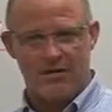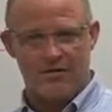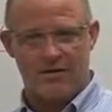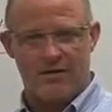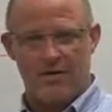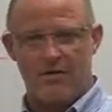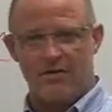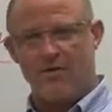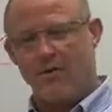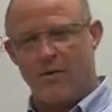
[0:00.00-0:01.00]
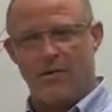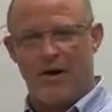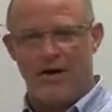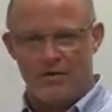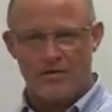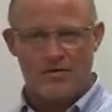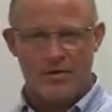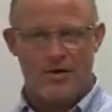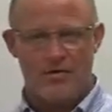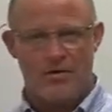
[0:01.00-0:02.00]
was going to get there and what my path was to
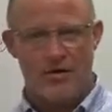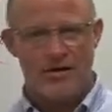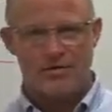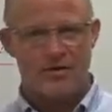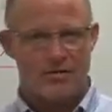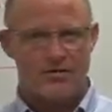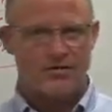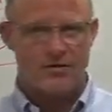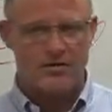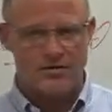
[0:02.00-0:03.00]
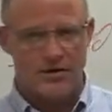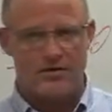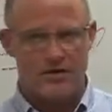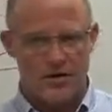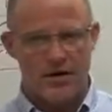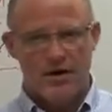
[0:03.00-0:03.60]
common ground, etc., etc., etc.